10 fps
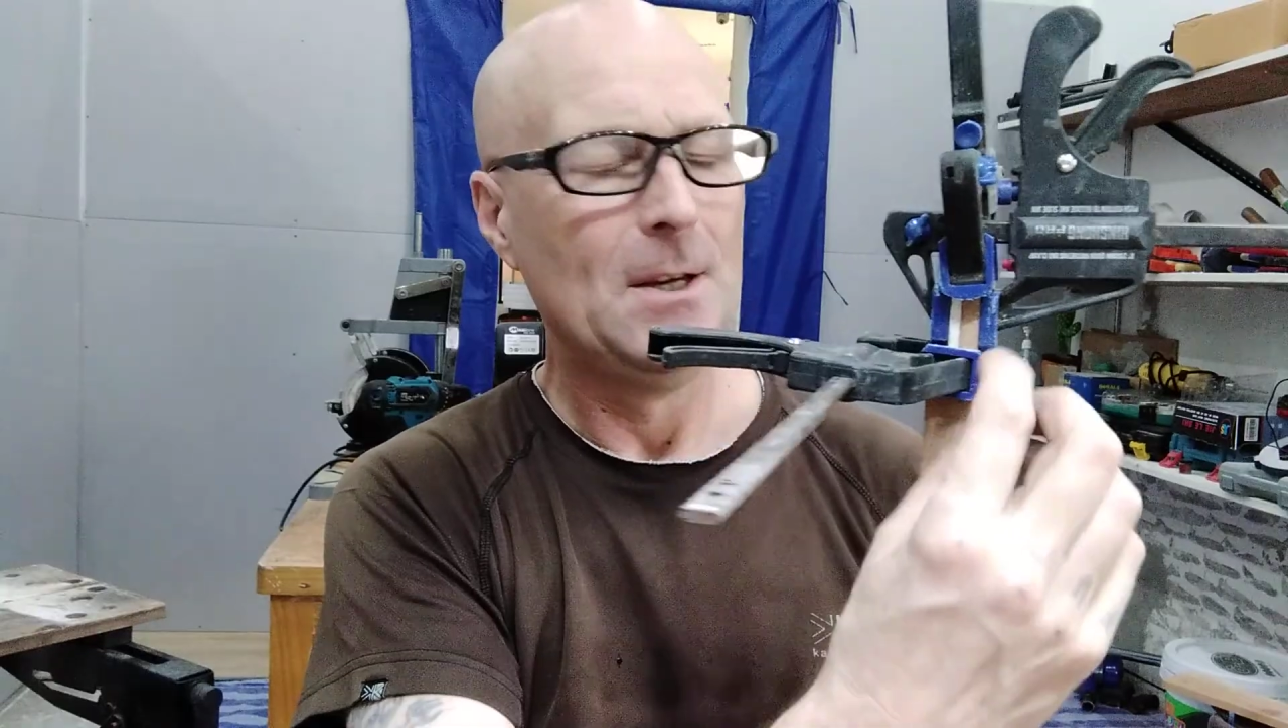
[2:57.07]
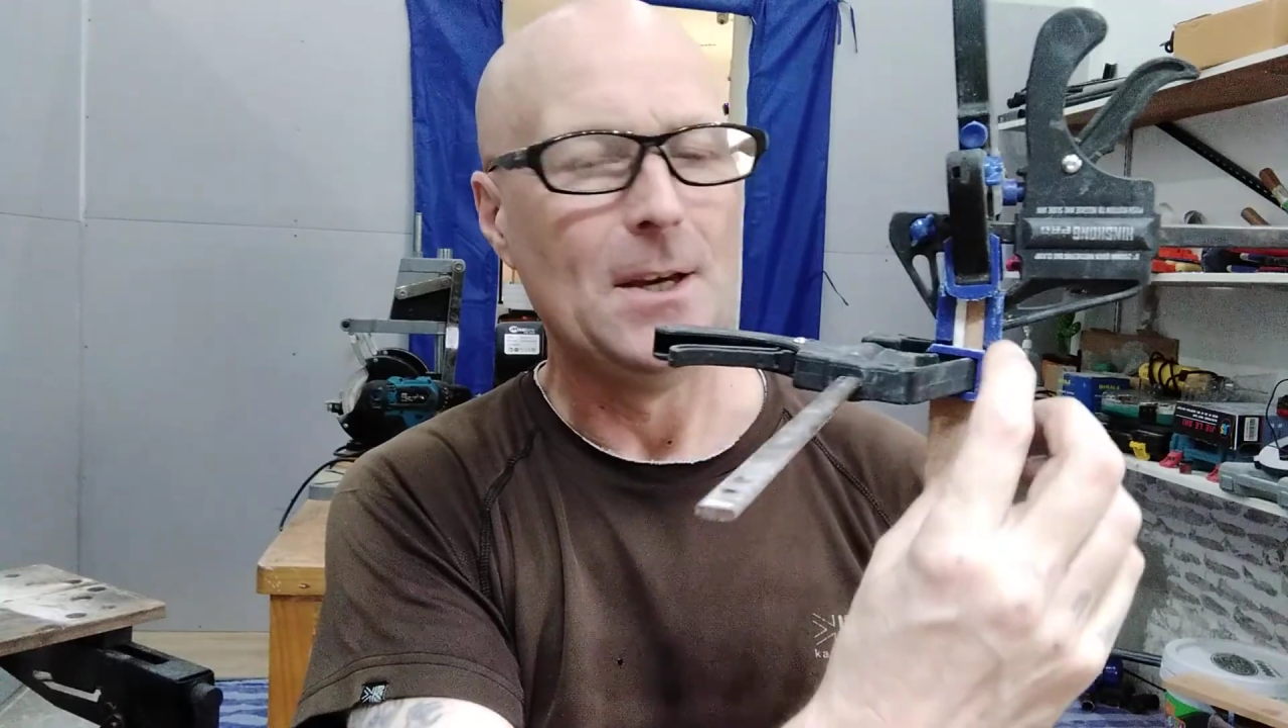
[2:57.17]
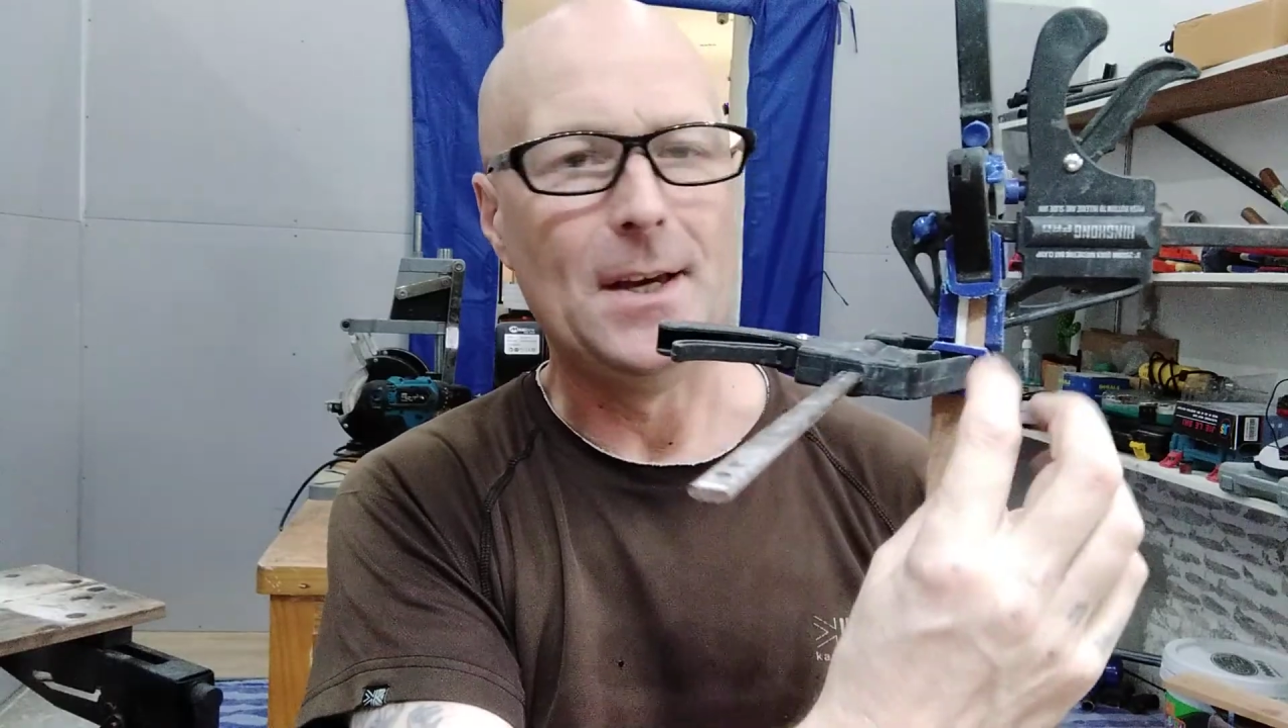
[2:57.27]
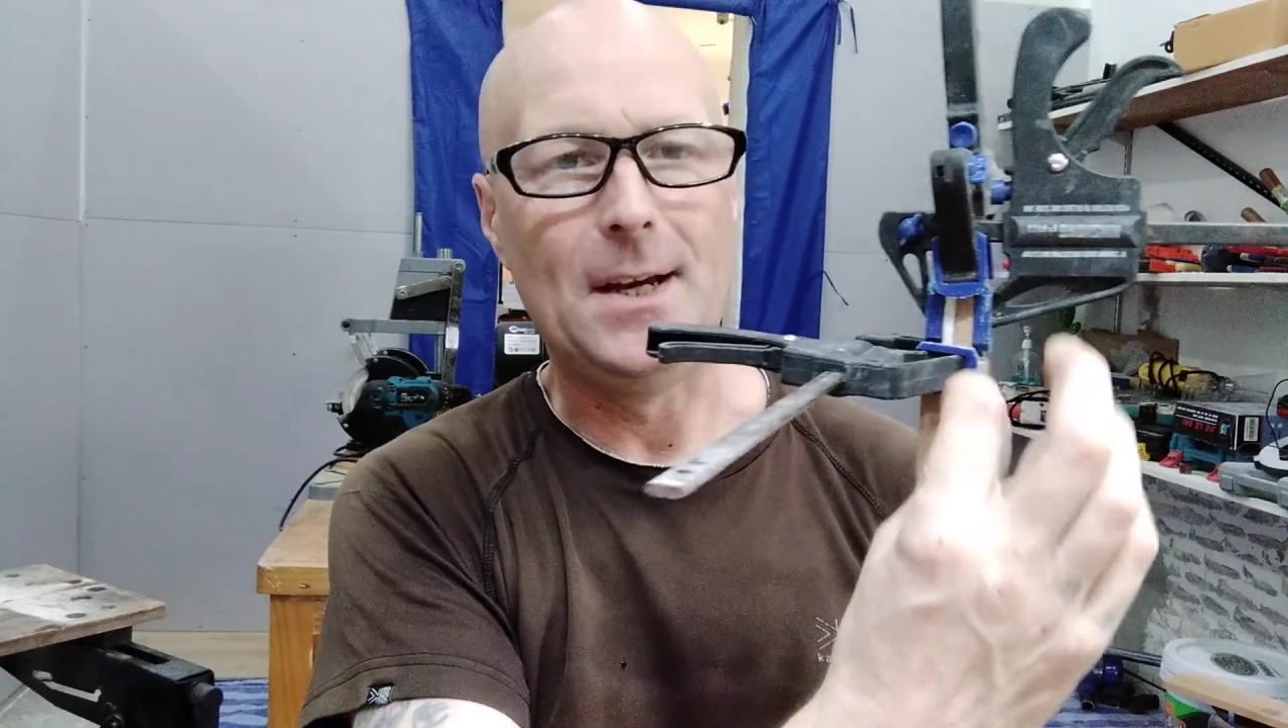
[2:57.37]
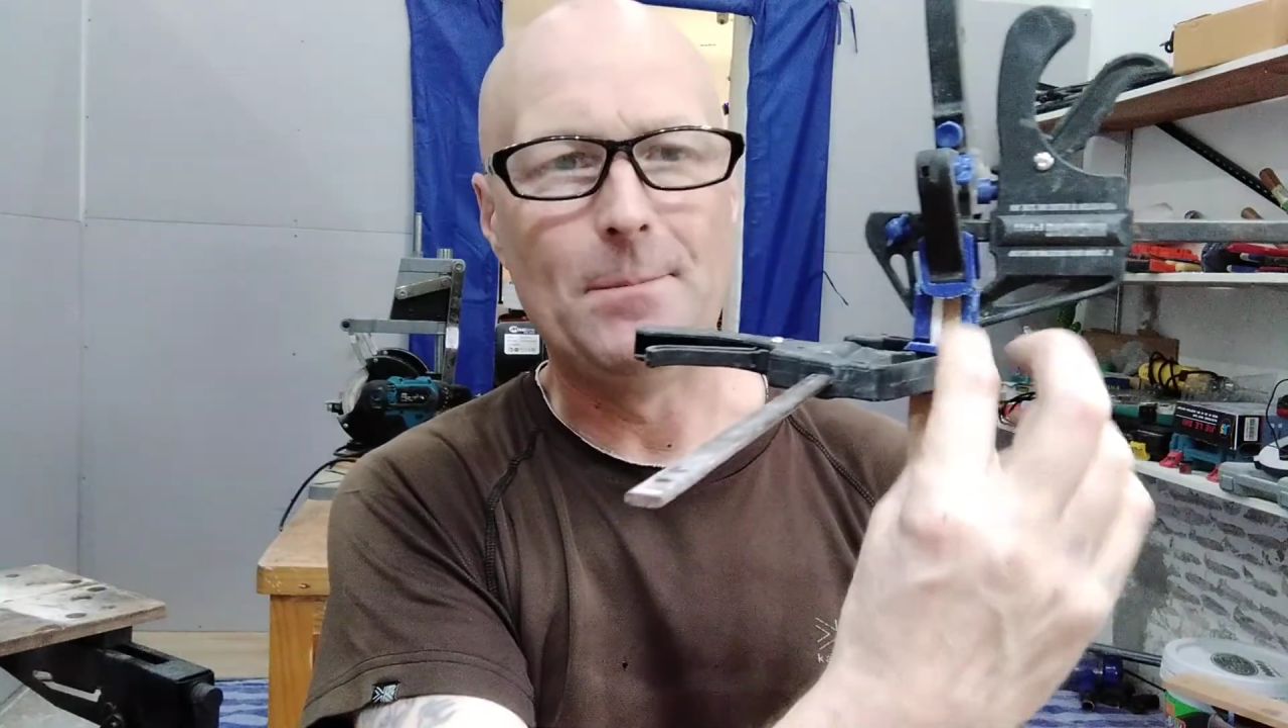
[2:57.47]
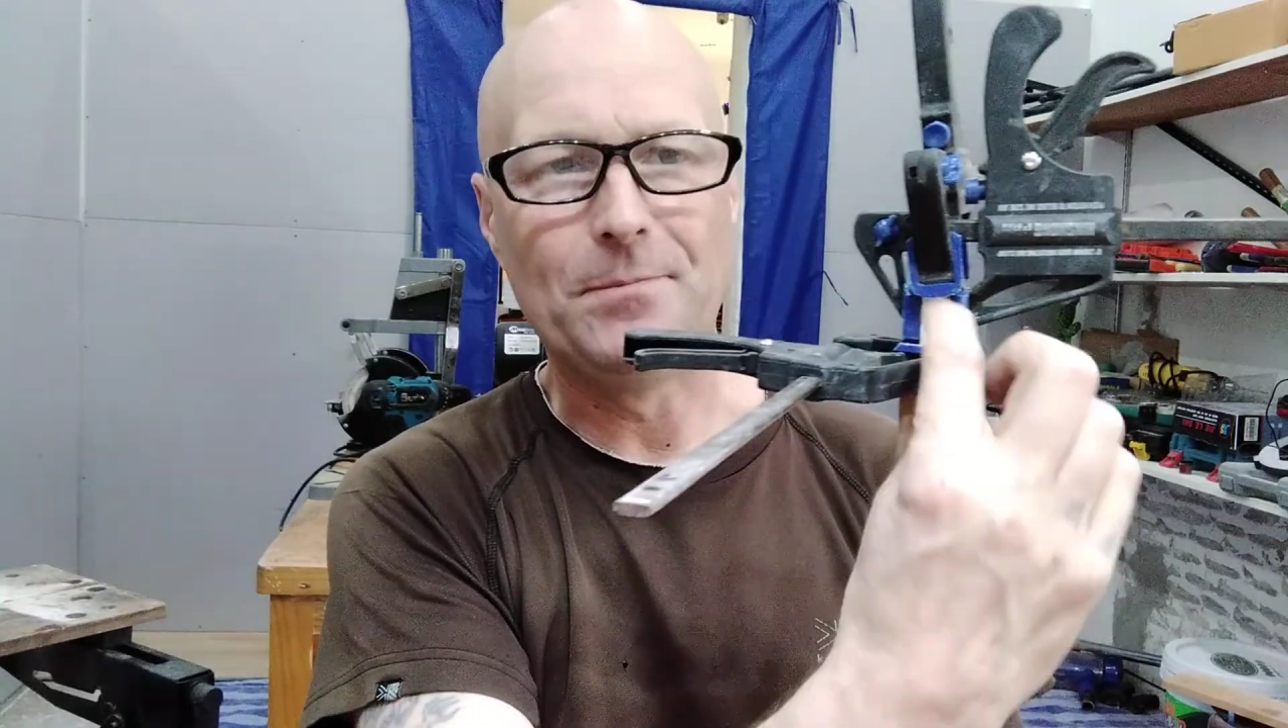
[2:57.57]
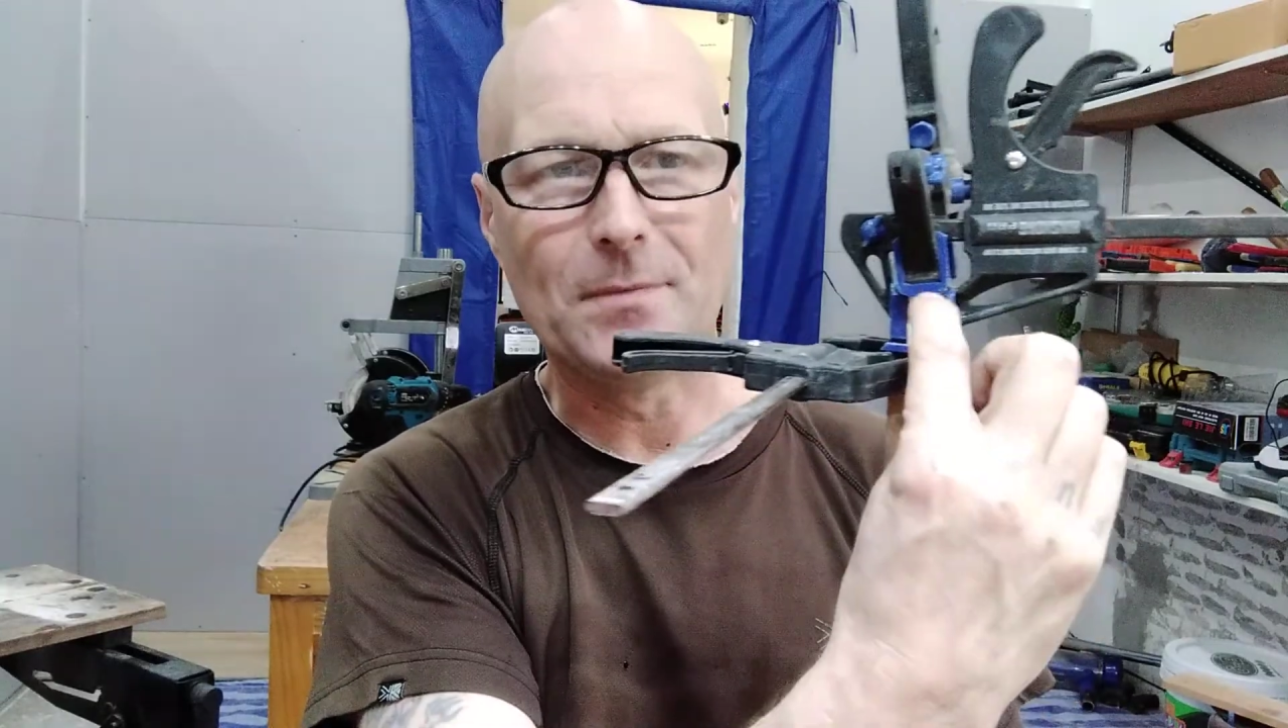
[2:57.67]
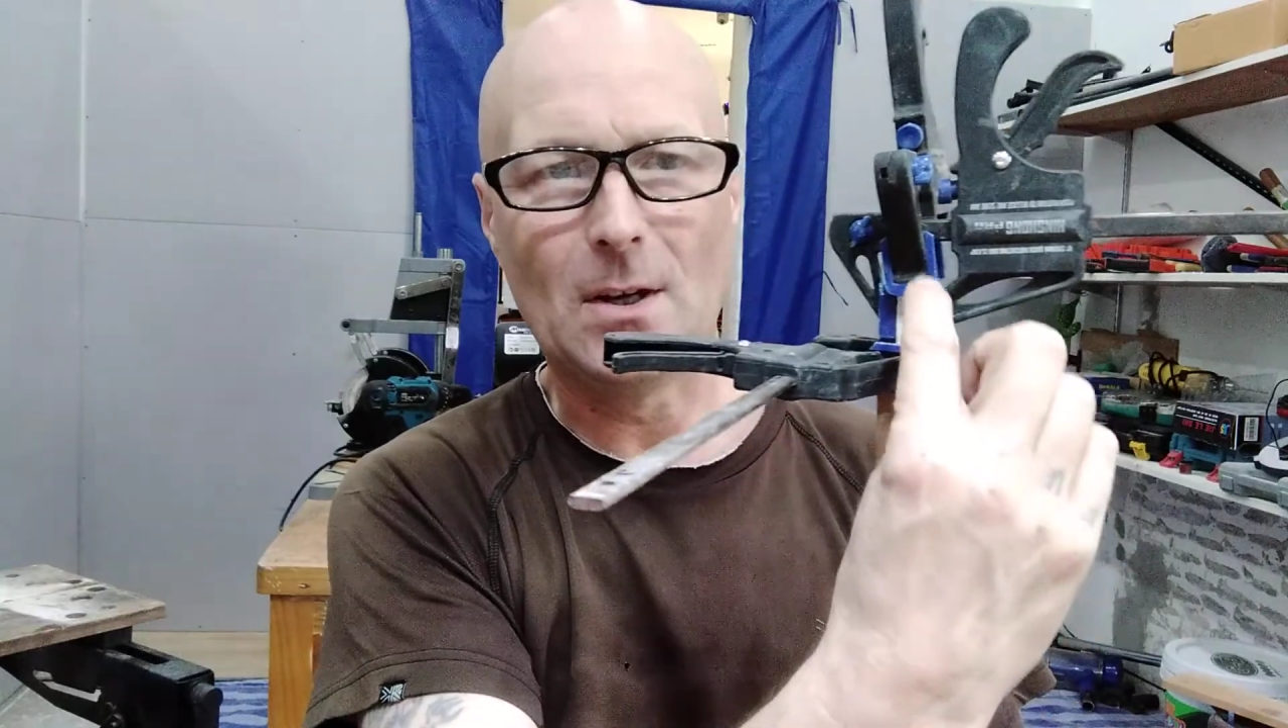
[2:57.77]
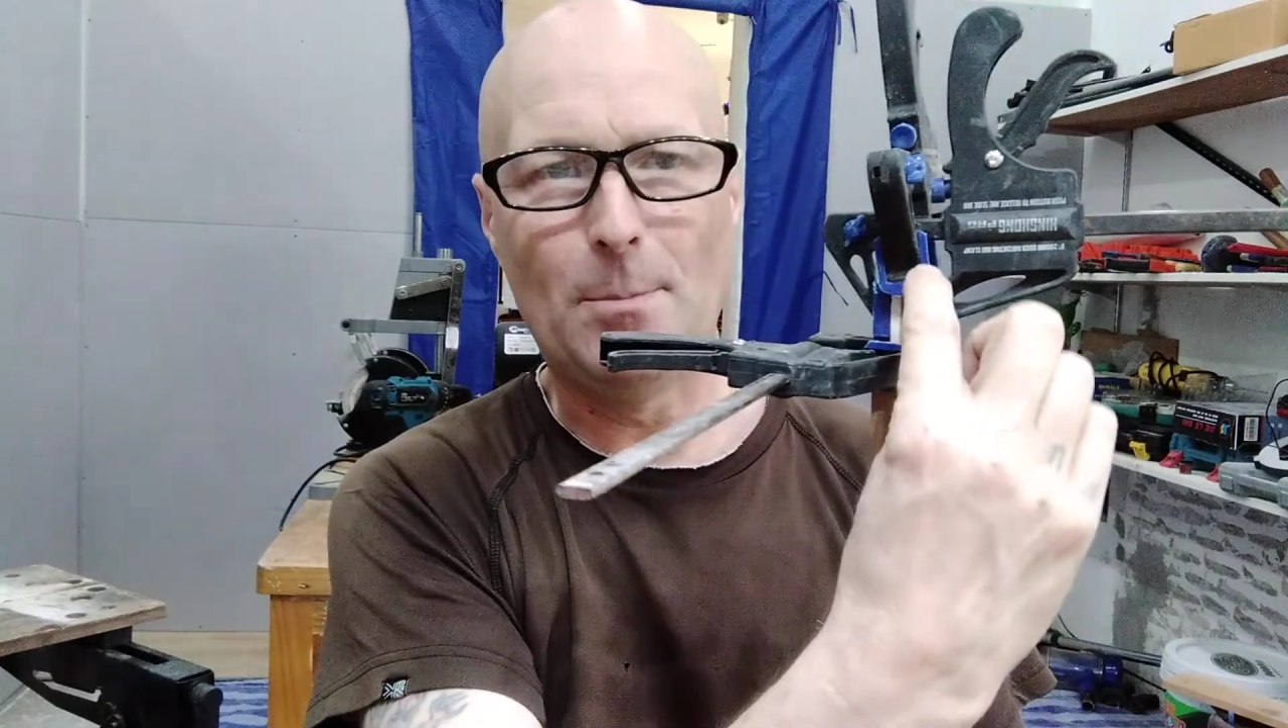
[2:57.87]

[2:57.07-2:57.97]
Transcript: a